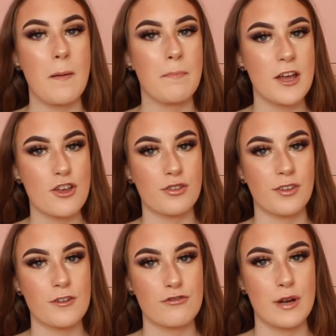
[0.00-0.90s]
peaches
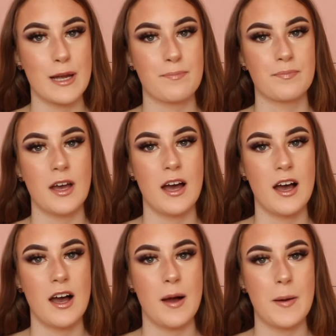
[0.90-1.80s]
and cream
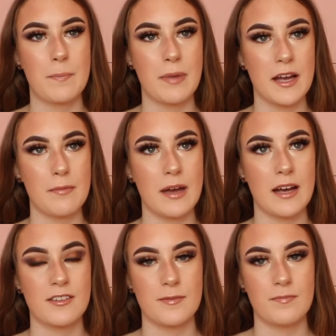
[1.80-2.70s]
pick and
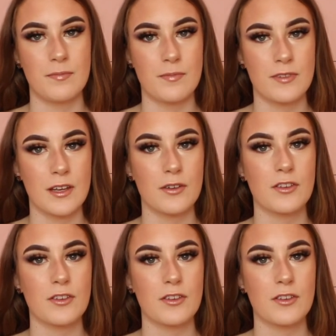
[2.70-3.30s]
mix deal.